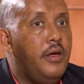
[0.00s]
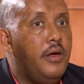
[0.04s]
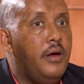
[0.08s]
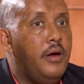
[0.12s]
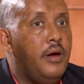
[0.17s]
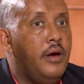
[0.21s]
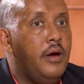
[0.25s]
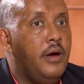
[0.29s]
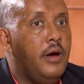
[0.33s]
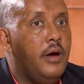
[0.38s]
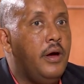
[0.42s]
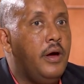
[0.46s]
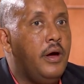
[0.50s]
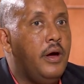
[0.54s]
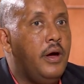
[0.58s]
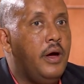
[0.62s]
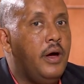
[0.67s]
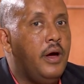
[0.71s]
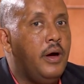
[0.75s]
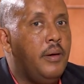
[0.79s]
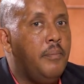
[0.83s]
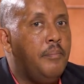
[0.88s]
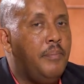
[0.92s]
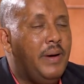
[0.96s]

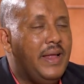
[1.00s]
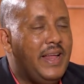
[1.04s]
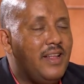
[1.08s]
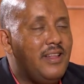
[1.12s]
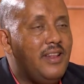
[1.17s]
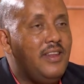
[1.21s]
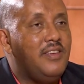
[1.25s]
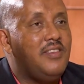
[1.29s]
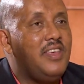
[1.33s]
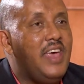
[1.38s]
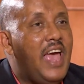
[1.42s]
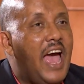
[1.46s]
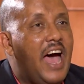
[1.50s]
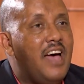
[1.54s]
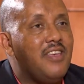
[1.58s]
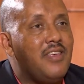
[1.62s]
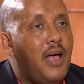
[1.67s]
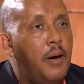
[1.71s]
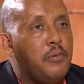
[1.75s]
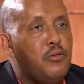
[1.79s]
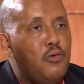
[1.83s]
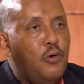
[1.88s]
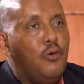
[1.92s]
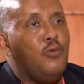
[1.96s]
uh, but at least he has
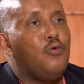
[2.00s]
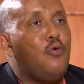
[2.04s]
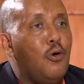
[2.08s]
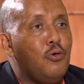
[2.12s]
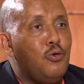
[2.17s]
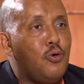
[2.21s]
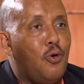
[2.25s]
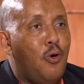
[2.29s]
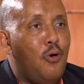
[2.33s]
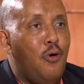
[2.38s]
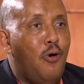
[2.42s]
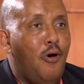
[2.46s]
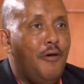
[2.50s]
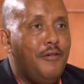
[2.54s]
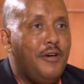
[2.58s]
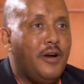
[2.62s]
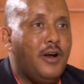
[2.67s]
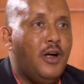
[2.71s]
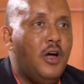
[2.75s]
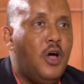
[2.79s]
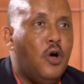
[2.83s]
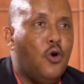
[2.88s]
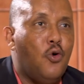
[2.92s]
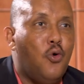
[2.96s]
absolute control over
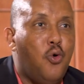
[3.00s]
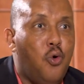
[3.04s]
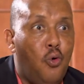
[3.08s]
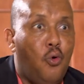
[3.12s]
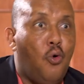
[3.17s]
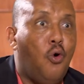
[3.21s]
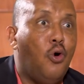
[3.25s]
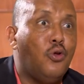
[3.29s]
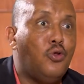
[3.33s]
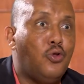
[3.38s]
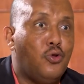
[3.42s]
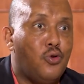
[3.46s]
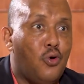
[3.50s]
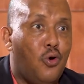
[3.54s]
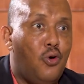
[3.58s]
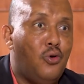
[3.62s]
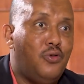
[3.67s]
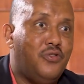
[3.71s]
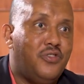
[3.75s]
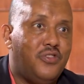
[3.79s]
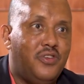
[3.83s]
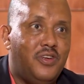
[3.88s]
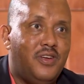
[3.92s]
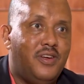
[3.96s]
who
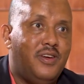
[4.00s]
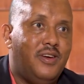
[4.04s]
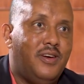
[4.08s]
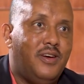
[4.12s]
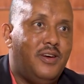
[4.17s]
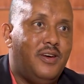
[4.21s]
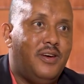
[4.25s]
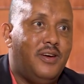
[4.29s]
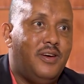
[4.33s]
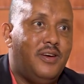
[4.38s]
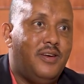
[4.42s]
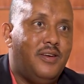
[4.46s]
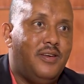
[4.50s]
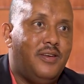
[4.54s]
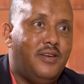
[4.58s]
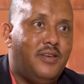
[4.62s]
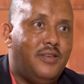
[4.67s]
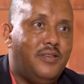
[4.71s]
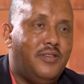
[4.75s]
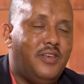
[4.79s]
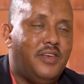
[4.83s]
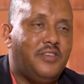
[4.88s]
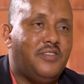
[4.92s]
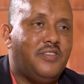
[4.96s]
controls
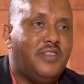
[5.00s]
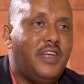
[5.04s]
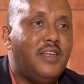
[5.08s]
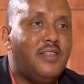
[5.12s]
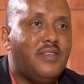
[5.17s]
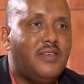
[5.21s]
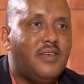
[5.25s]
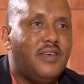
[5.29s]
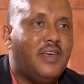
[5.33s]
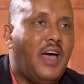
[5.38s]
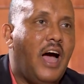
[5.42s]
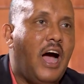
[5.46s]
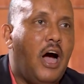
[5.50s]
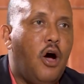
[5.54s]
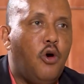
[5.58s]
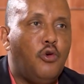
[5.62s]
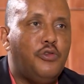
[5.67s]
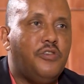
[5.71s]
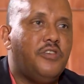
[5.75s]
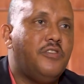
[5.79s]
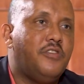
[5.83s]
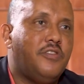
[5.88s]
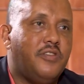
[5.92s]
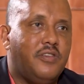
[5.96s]
the state
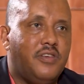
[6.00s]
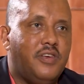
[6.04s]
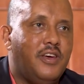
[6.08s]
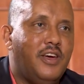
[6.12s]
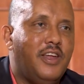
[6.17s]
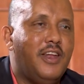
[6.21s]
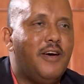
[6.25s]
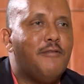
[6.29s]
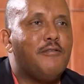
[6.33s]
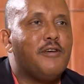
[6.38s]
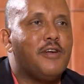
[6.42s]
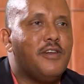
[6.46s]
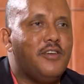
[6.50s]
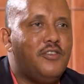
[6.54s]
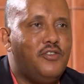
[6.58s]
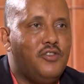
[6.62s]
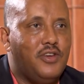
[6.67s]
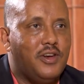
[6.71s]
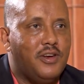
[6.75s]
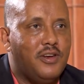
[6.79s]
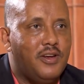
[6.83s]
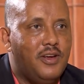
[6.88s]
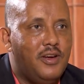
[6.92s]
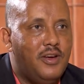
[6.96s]
houses in every
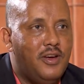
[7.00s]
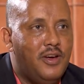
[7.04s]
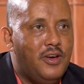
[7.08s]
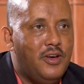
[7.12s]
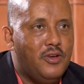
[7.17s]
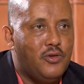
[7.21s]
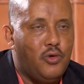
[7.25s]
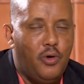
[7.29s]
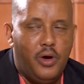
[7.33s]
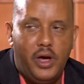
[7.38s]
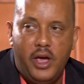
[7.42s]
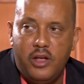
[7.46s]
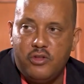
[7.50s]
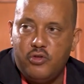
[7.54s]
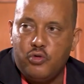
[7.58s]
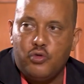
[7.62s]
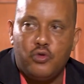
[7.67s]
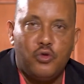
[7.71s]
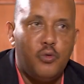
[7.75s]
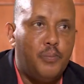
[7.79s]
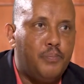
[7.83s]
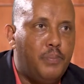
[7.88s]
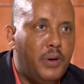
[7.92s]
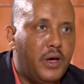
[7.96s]
region. So he gets
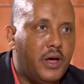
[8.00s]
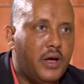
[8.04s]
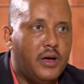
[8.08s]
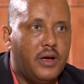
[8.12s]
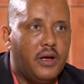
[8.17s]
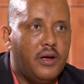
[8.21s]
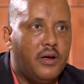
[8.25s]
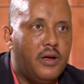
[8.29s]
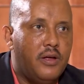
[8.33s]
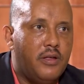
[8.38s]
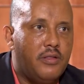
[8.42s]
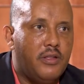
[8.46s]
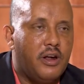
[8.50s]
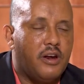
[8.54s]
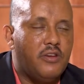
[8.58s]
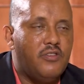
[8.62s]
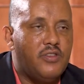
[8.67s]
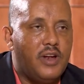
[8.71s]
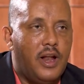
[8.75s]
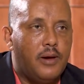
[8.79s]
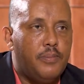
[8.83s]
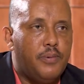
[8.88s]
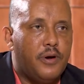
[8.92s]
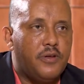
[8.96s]
to pick the
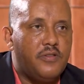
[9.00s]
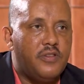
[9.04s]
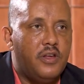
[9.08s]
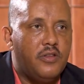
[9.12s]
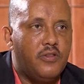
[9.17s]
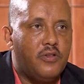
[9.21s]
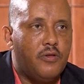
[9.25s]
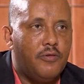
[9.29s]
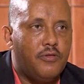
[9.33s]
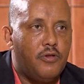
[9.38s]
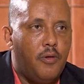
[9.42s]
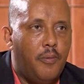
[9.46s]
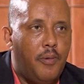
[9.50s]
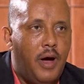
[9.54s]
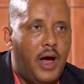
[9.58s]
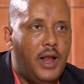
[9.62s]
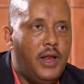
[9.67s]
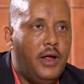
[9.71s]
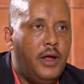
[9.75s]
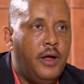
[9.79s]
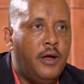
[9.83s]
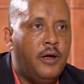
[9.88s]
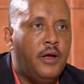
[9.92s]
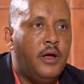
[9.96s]
regional presidents of
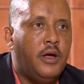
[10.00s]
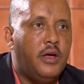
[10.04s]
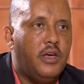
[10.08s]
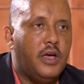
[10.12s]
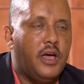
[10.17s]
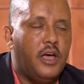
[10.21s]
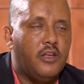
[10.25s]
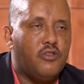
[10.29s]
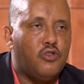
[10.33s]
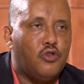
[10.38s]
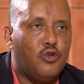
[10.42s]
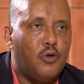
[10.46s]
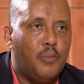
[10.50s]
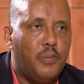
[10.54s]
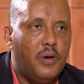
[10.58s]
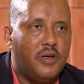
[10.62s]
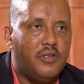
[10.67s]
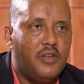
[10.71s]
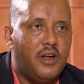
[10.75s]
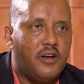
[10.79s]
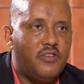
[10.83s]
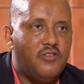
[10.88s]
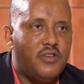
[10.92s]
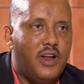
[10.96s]
Somali, he gets to pick
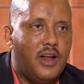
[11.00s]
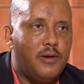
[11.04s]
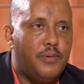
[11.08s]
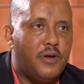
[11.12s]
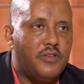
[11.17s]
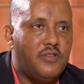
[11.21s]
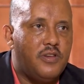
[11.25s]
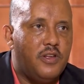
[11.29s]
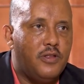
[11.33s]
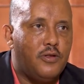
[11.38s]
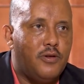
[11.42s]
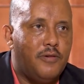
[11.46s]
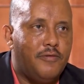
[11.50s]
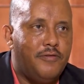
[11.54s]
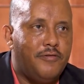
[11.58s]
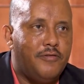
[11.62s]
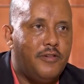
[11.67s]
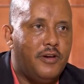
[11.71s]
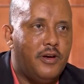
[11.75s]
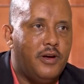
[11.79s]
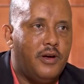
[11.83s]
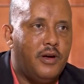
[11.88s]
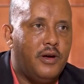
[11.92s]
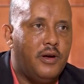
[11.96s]
the regional president of
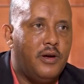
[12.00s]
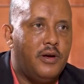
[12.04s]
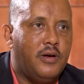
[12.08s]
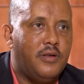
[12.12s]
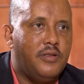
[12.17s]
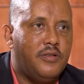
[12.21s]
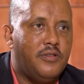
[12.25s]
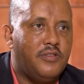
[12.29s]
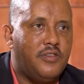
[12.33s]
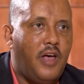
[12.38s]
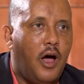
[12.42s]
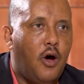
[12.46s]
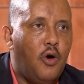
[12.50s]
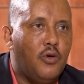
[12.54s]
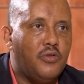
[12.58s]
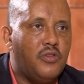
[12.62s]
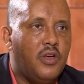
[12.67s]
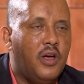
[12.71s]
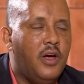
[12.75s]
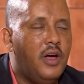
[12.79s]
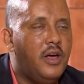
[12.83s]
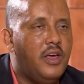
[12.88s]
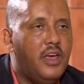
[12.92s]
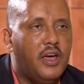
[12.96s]
uh, the
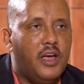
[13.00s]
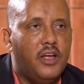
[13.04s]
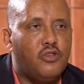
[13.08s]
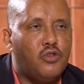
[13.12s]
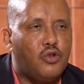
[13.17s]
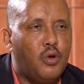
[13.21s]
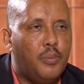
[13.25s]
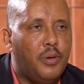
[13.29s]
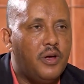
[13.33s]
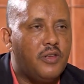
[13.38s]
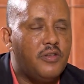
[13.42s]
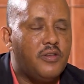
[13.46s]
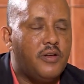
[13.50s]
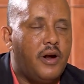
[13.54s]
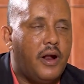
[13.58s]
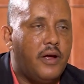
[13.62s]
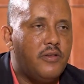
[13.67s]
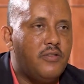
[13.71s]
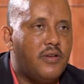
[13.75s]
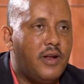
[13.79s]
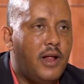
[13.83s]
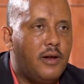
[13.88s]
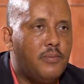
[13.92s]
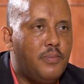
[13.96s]
South, he gets to pick the
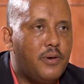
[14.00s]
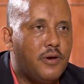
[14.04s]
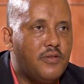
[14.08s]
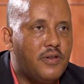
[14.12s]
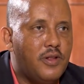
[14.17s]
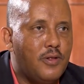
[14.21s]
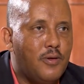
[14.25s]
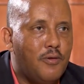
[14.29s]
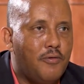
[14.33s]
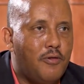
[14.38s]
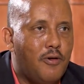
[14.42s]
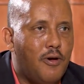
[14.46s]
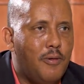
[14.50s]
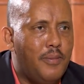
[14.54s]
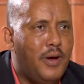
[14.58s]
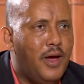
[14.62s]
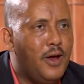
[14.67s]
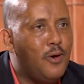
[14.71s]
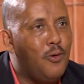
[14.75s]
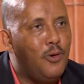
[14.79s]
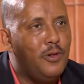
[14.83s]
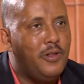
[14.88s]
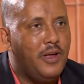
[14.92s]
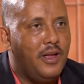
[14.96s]
regional president of Oromia
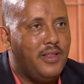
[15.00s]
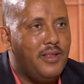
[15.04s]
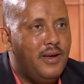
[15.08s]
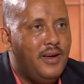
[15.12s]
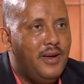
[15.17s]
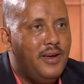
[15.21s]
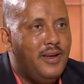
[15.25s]
and all that.